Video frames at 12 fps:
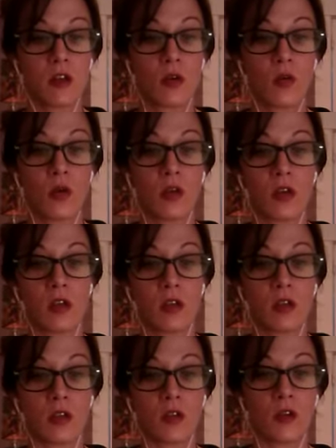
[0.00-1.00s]
or
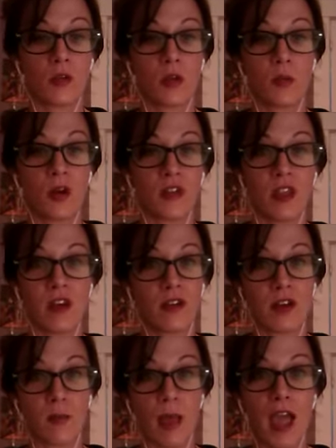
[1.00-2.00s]
you know your birthday
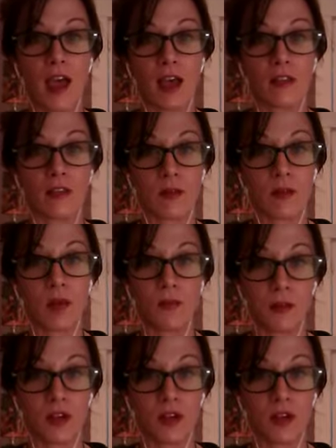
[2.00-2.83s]
already passed and people